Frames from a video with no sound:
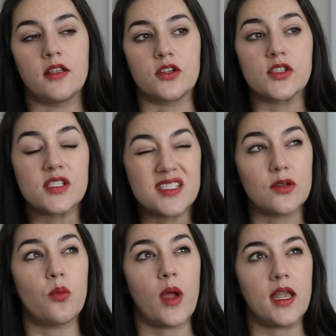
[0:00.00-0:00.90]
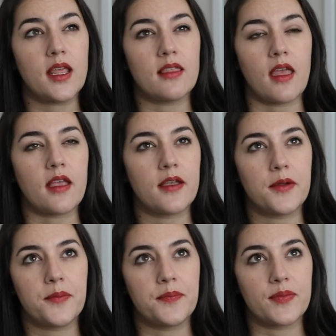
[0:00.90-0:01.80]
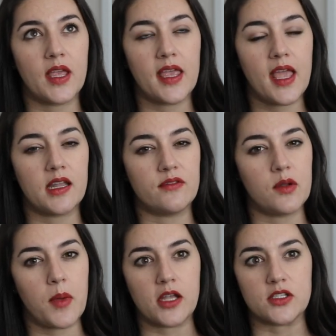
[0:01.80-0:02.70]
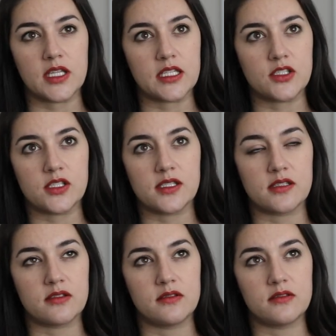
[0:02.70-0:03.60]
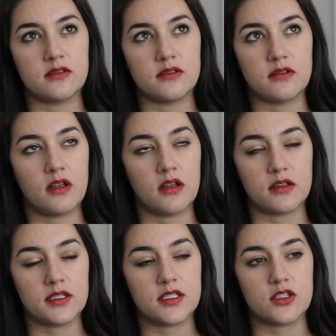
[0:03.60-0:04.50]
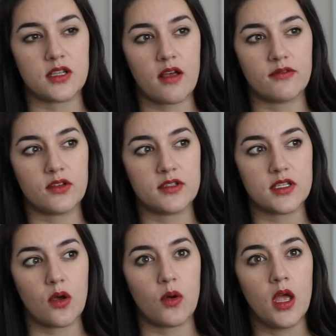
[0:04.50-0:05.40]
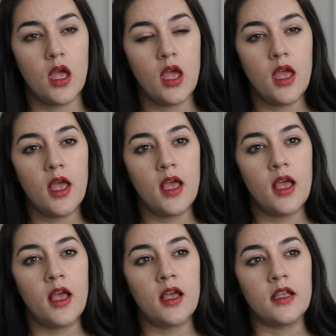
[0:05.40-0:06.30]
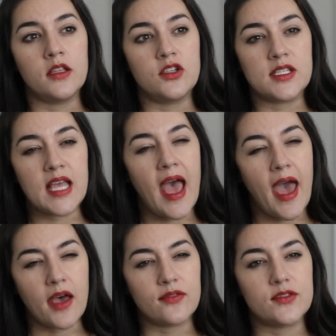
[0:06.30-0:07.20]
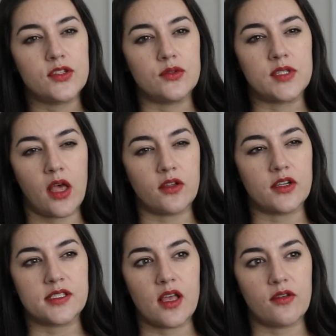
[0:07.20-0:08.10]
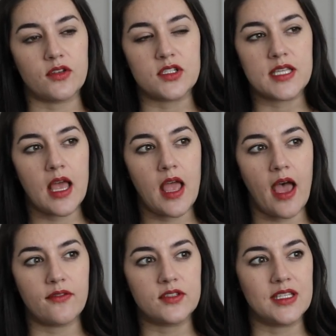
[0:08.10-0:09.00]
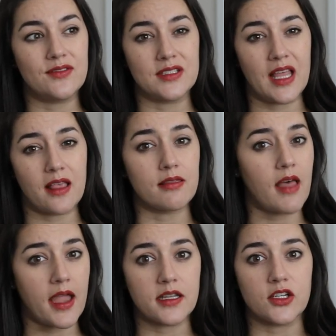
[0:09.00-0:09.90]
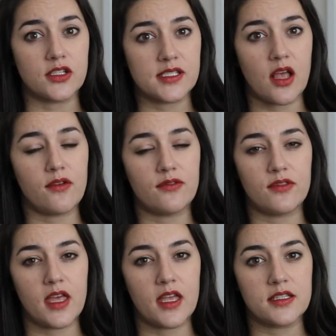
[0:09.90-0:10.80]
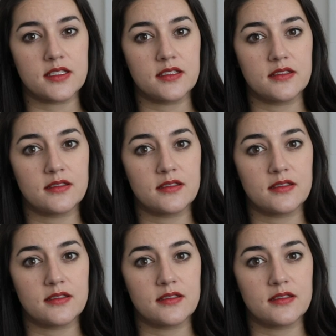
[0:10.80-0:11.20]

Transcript: and you're still waiting, like, I can't even imagine. That's just, ugh, it's just awful. So you just have to tell yourself, you just have to even, like, lie to yourself that,